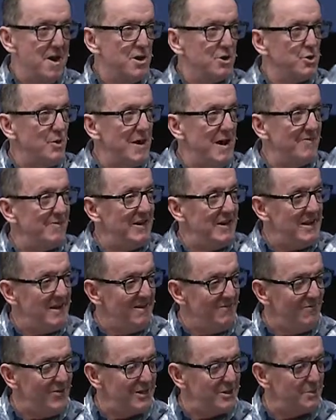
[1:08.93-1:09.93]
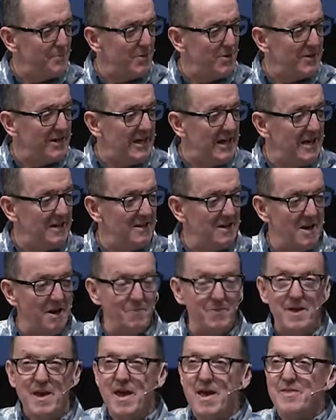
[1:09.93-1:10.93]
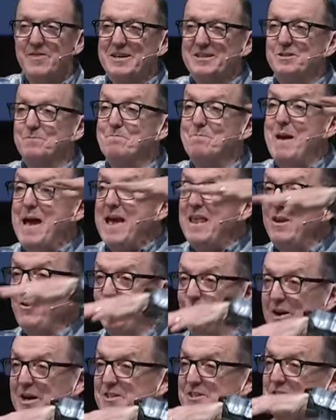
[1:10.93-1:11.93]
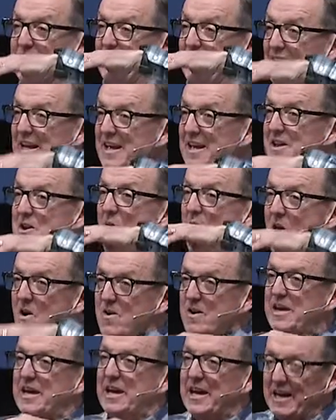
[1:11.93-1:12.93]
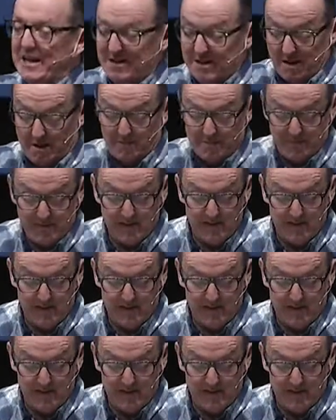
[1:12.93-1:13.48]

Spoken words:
So we have an invisible kingdom that's manifesting in our kingdom.